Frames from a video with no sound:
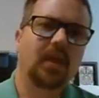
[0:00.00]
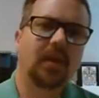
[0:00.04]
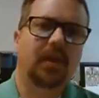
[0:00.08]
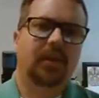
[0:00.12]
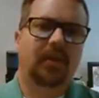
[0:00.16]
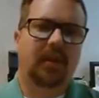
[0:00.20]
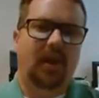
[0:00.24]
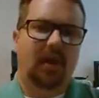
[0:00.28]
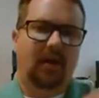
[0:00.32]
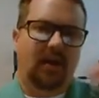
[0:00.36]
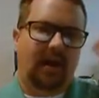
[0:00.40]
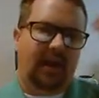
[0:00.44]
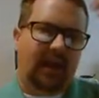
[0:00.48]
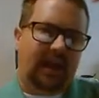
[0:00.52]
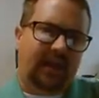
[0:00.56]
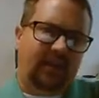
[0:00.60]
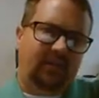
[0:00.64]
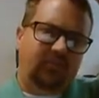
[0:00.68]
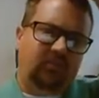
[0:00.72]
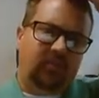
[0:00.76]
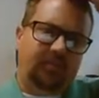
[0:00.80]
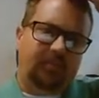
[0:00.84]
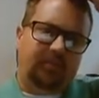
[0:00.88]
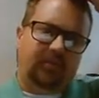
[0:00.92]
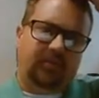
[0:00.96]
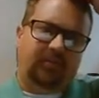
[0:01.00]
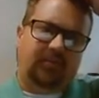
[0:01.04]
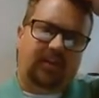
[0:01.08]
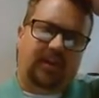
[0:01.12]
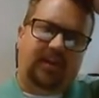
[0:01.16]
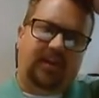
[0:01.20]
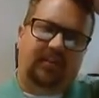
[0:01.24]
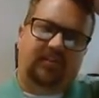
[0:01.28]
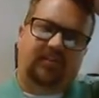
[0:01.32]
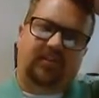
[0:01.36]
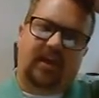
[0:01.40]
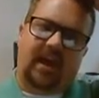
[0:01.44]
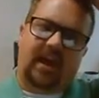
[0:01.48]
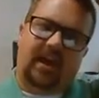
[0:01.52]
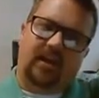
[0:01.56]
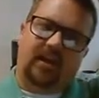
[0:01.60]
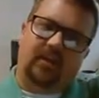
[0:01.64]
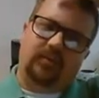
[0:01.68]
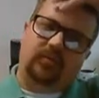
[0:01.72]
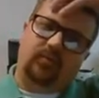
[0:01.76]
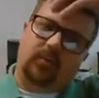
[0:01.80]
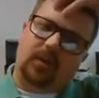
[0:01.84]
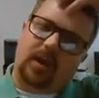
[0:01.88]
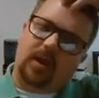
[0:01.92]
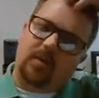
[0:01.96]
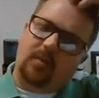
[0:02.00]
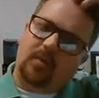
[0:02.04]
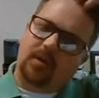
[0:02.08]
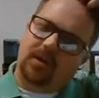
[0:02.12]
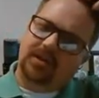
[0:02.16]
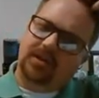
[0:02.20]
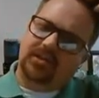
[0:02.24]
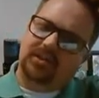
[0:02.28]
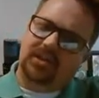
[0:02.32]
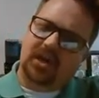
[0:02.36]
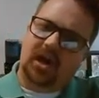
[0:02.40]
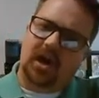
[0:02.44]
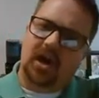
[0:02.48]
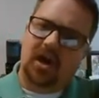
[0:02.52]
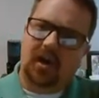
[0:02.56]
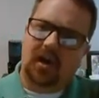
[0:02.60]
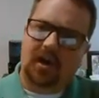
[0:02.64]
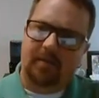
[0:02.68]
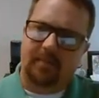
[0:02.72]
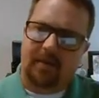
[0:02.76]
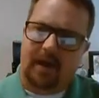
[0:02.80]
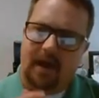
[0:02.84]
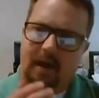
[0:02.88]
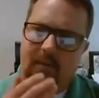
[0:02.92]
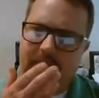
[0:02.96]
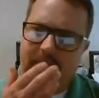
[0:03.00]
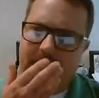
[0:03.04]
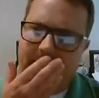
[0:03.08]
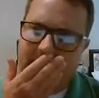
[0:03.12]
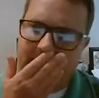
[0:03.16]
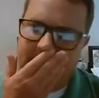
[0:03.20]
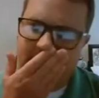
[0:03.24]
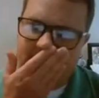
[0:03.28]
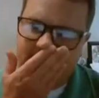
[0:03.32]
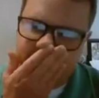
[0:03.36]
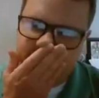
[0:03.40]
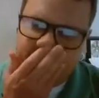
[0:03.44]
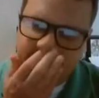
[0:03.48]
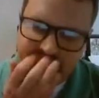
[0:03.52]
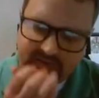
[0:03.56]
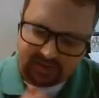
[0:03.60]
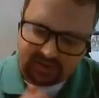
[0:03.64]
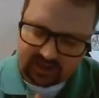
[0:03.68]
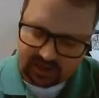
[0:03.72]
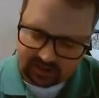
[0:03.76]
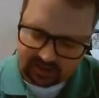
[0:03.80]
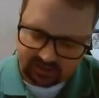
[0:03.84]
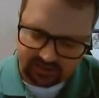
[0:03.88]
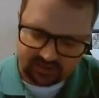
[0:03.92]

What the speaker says: Now, antigen-presenting cells, what I want to talk about with antigen-presenting